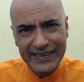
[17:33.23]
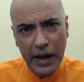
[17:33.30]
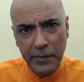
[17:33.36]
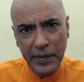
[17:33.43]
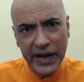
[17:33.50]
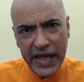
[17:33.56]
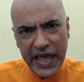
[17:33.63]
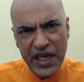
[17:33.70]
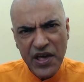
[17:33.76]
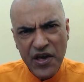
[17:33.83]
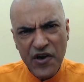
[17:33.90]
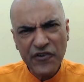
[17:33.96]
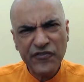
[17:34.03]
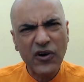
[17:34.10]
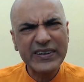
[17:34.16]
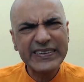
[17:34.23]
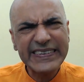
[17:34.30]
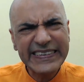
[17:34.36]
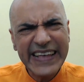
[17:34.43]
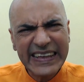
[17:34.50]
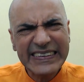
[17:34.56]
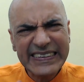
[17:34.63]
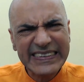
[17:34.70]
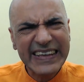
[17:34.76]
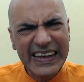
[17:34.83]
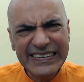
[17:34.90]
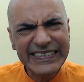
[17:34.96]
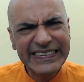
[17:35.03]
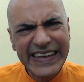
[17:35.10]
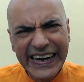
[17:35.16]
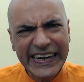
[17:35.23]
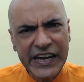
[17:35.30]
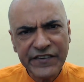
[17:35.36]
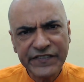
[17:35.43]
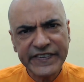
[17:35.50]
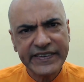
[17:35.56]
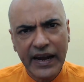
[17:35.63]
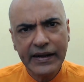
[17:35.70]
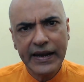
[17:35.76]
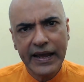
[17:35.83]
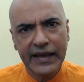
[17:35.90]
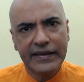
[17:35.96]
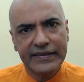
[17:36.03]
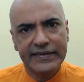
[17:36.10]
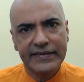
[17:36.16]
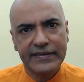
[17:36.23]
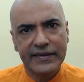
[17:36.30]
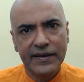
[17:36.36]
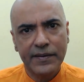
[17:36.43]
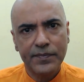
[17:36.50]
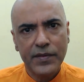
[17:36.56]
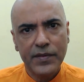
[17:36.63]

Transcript: remedy for 6 consecutive Sundays.